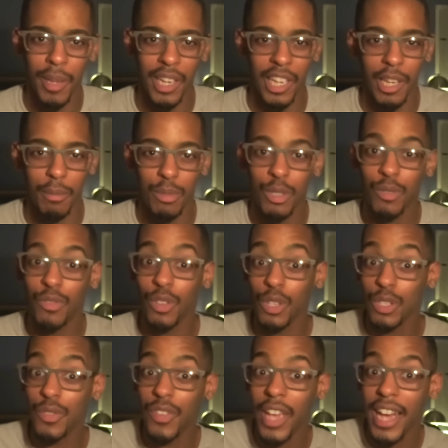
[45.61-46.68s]
Pickups. For
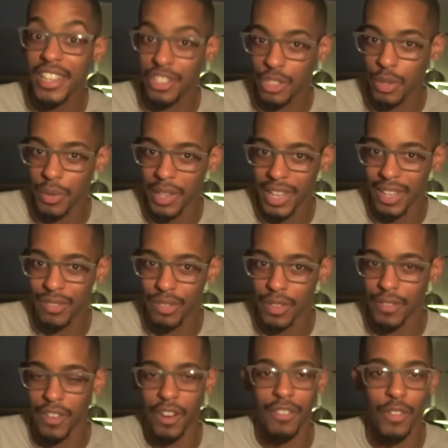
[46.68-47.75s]
those of you guys tuning in for
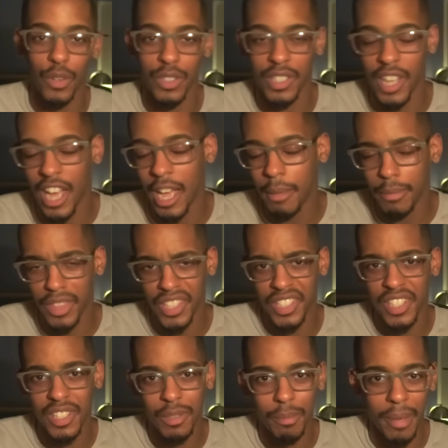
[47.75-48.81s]
the very first time,
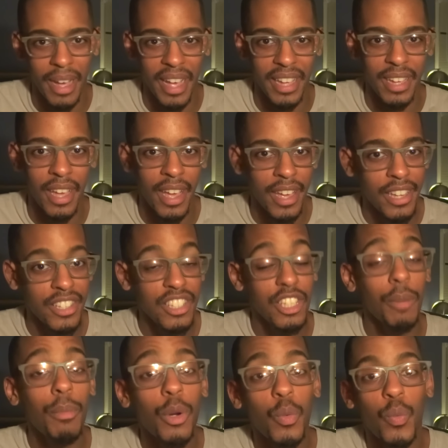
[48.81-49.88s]
this is my
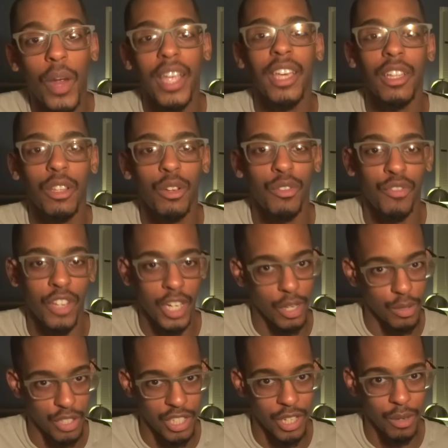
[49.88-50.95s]
somewhat regular
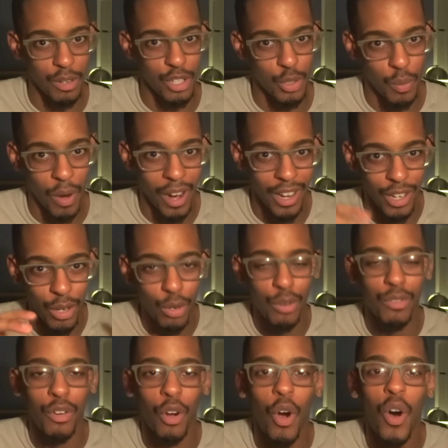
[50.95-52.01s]
video series where I go
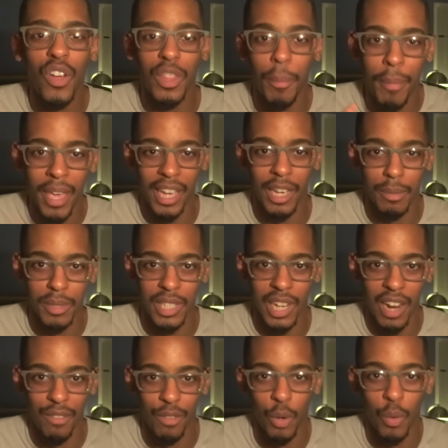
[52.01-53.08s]
over all the pickups
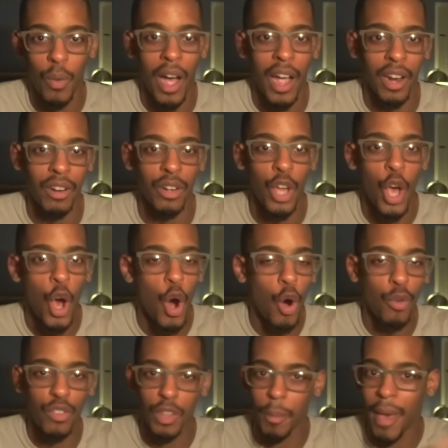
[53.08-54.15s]
that I've acquired
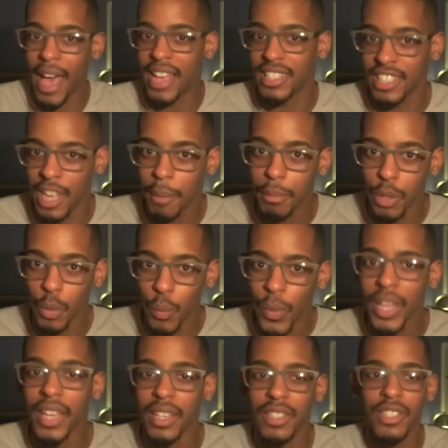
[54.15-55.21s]
over the past couple of
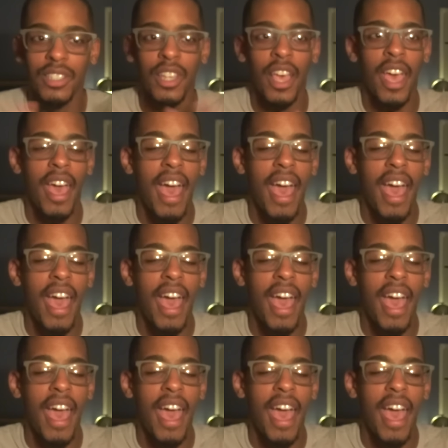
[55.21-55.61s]
weeks.